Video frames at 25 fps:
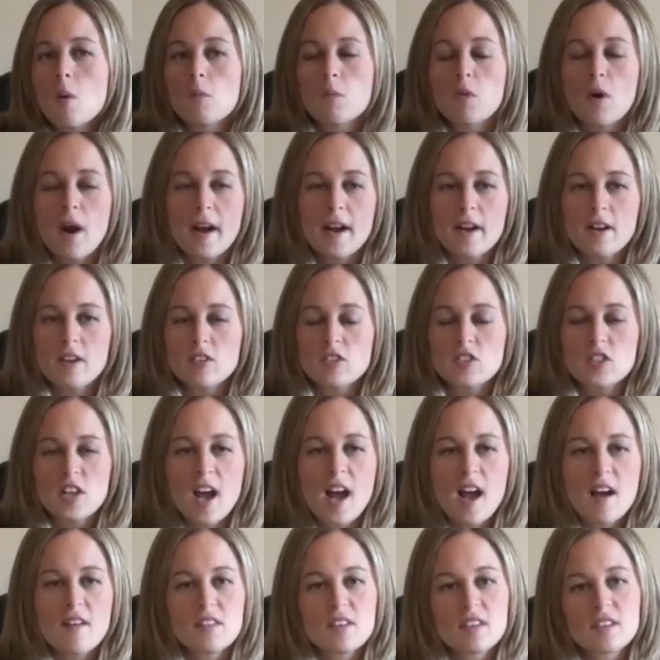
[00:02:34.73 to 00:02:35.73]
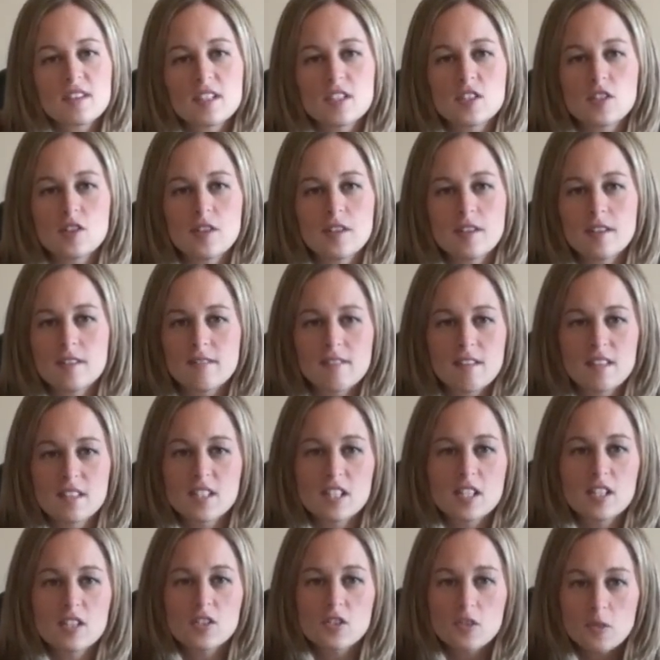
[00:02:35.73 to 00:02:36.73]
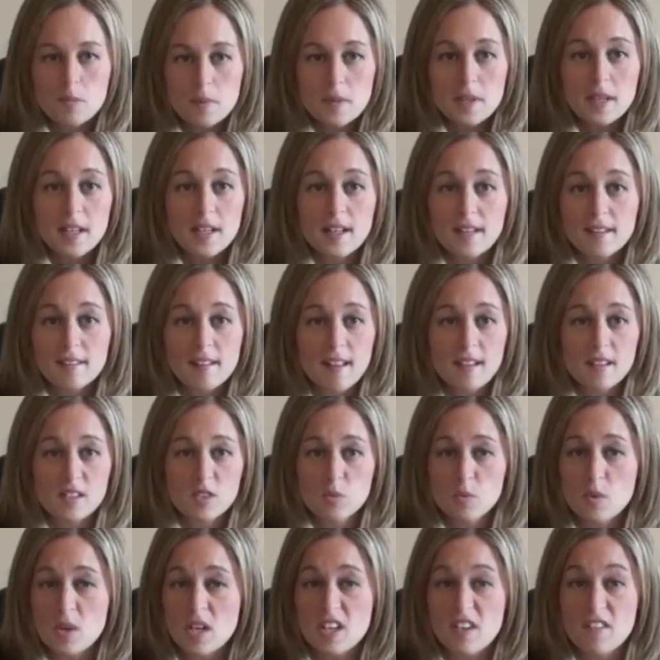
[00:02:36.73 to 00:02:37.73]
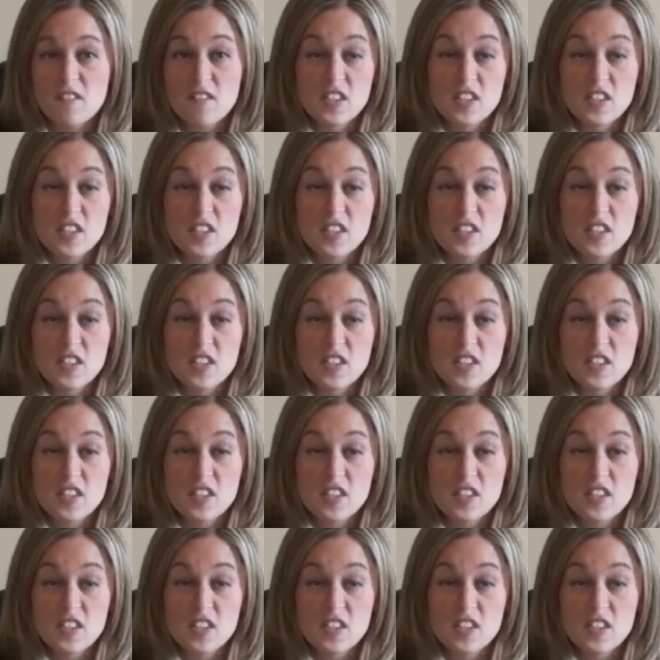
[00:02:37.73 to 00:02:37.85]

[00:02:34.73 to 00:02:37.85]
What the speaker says: Prior to having this issue beginning last week,